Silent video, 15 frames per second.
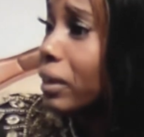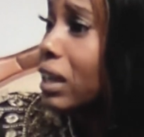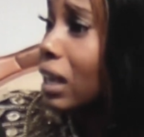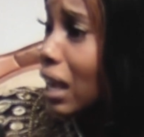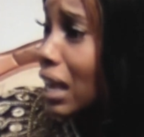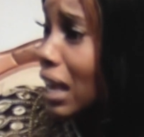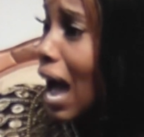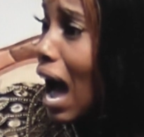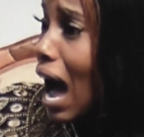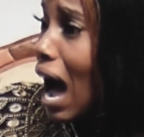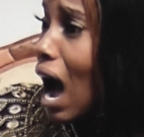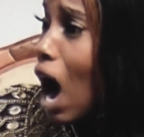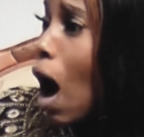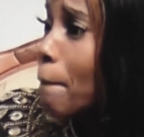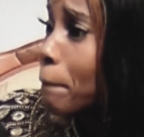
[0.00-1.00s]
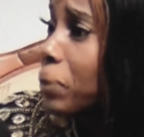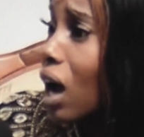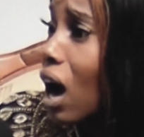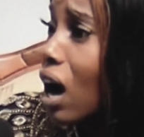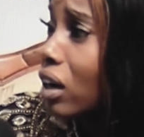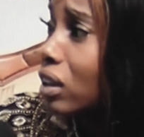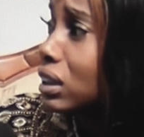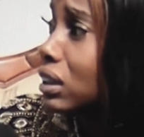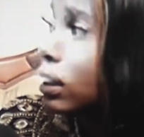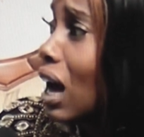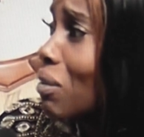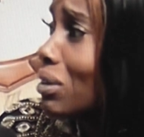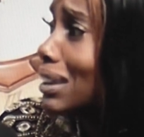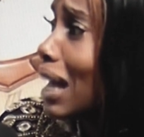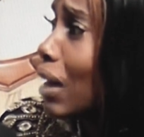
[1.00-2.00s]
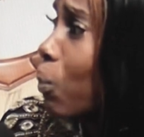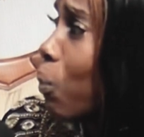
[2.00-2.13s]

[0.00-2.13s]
Yeah, on blogs. I was like,